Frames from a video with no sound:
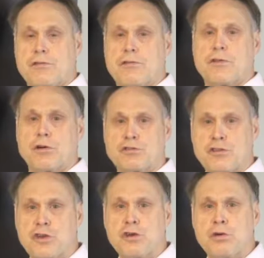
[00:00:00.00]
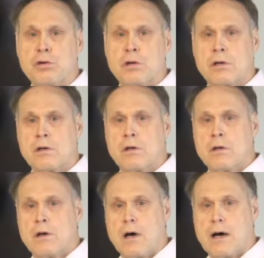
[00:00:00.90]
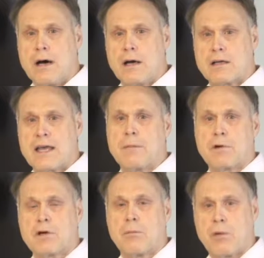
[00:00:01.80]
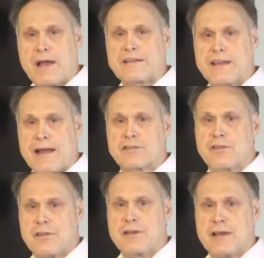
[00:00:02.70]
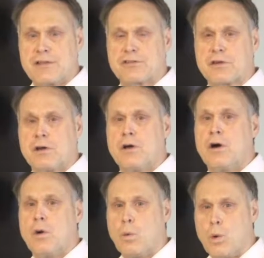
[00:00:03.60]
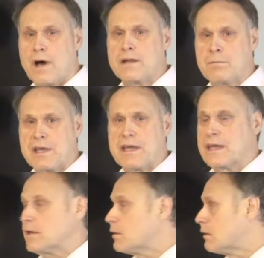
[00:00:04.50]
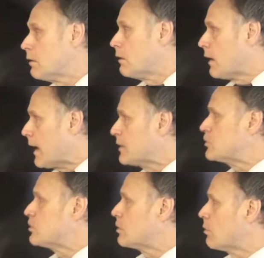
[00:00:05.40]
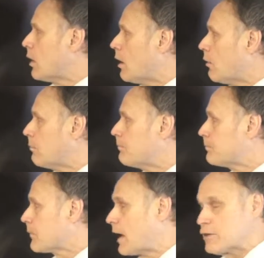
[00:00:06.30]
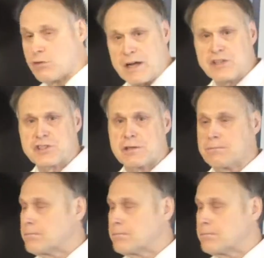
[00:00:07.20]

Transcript: There are two chemical breakdowns of the disc, one being H2O, hydration.